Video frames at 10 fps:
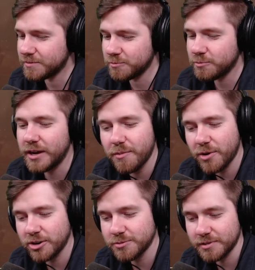We have a
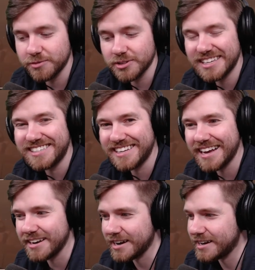marksman rifle, the
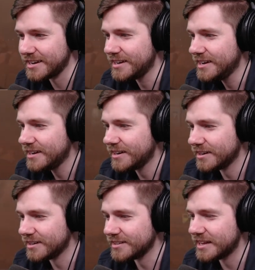Deadeye.
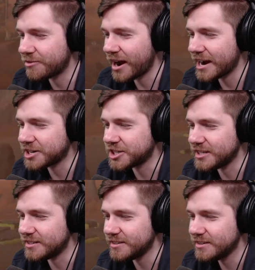Lever
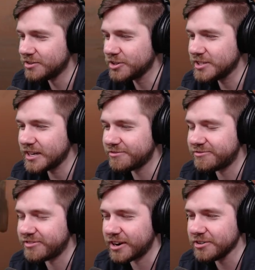action. Looks like a
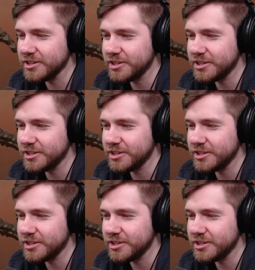fairly